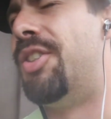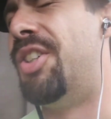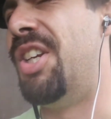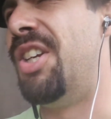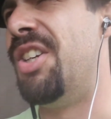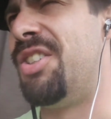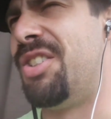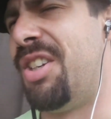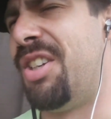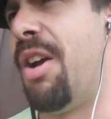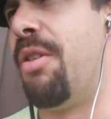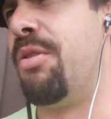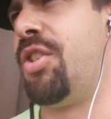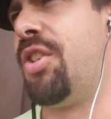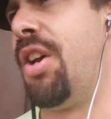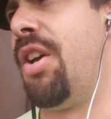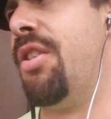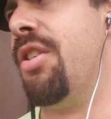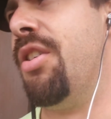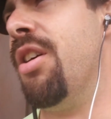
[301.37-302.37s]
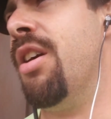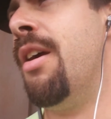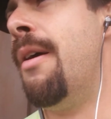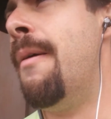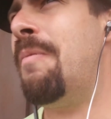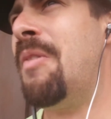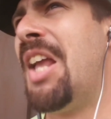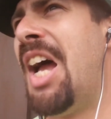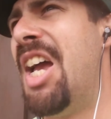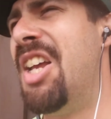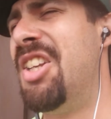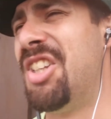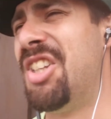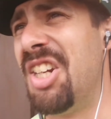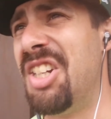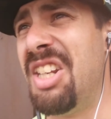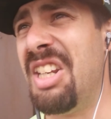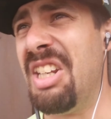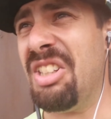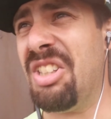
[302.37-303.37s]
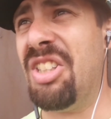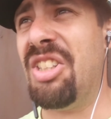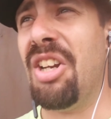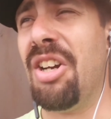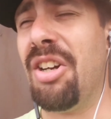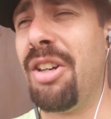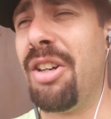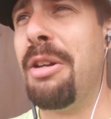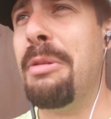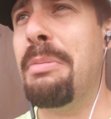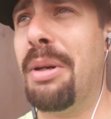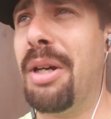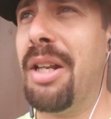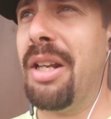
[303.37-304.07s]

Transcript: is an outsider. His ideas suck, but